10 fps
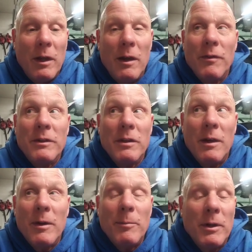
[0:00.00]
Every
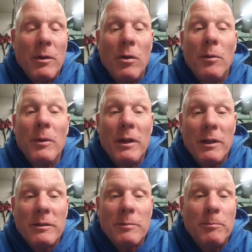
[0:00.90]
time I've been home,
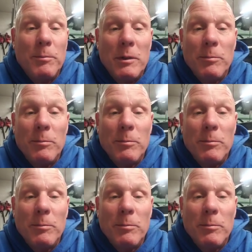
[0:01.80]
it's been